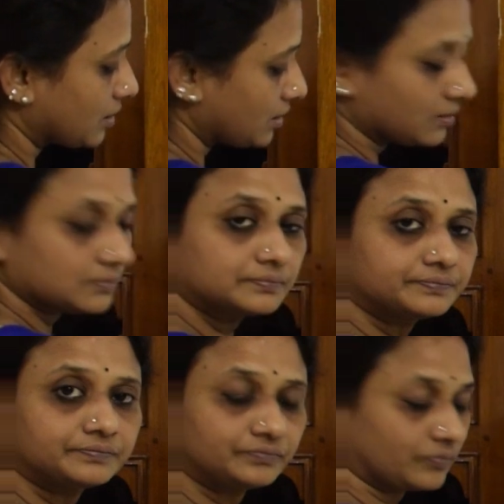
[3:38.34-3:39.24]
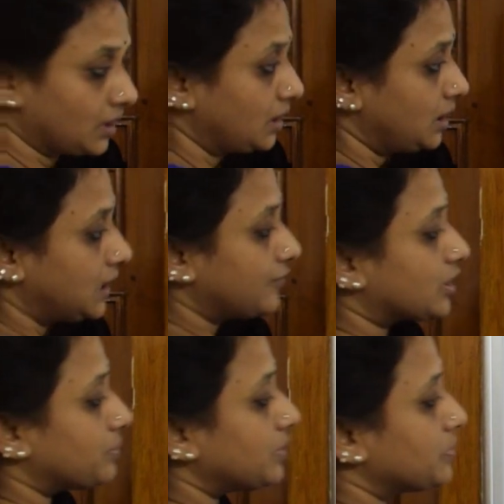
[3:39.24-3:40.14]
I have to
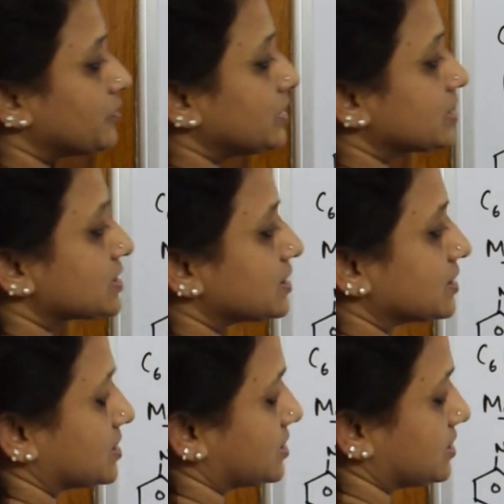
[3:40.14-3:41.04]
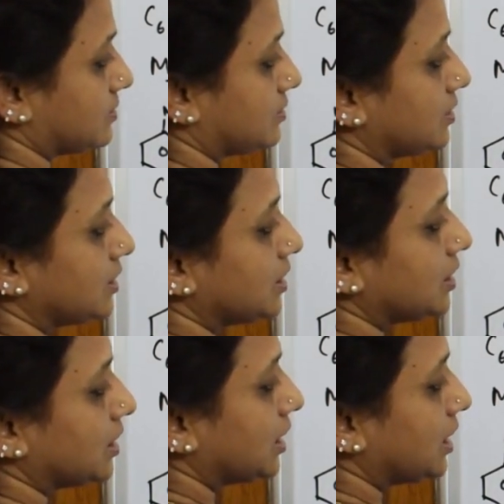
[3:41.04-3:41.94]
compare between this and this.
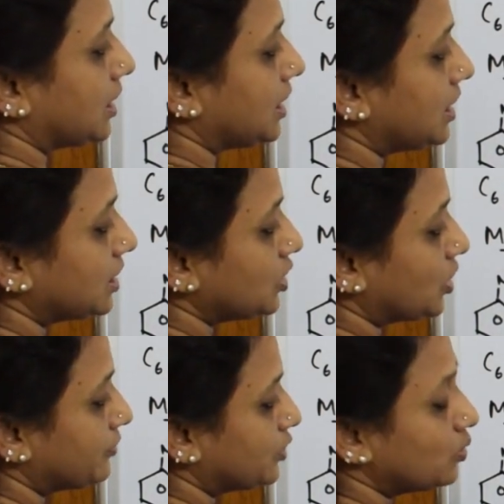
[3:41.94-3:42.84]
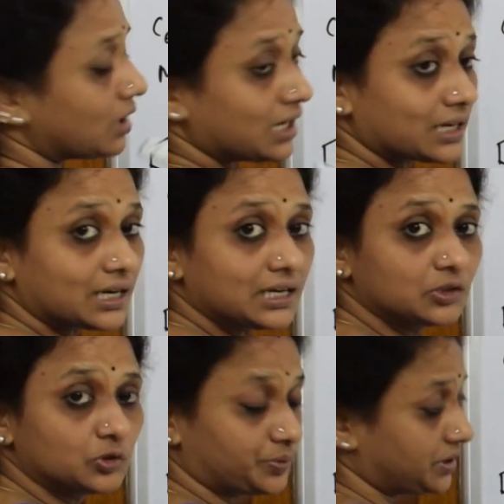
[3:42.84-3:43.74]
Here you have two alkyl
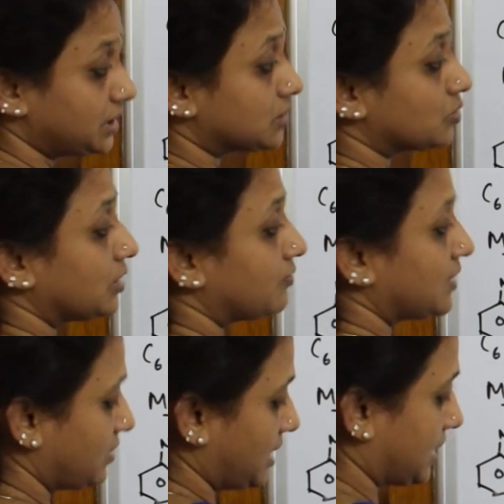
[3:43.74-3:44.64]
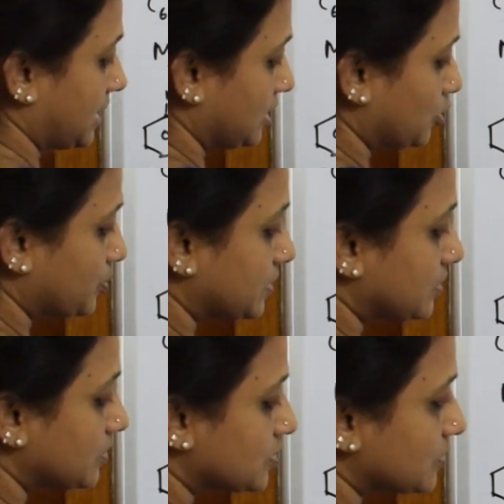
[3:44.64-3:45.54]
groups. Here we have one alkyl group.
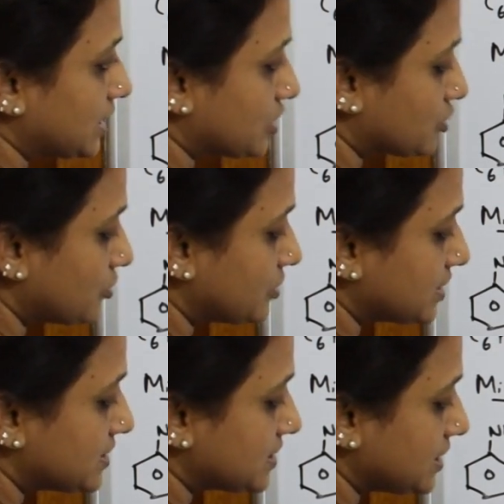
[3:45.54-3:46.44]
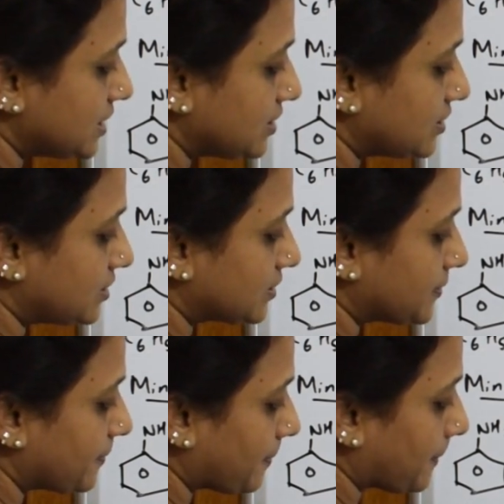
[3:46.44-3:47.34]
So electron density here
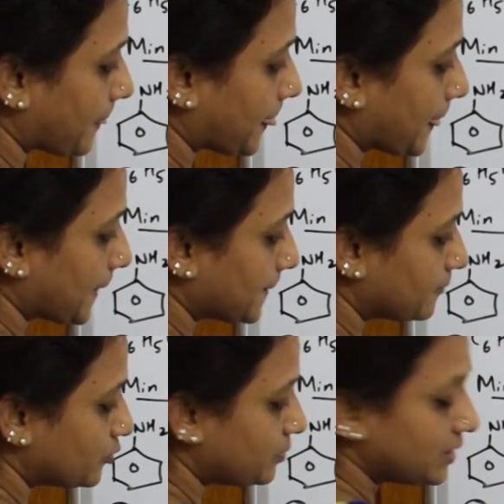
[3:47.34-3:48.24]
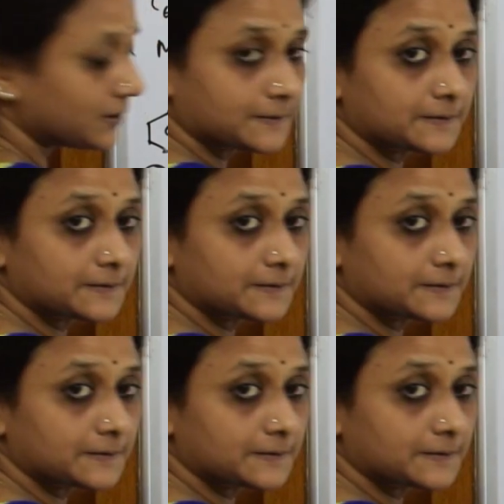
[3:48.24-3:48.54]
would be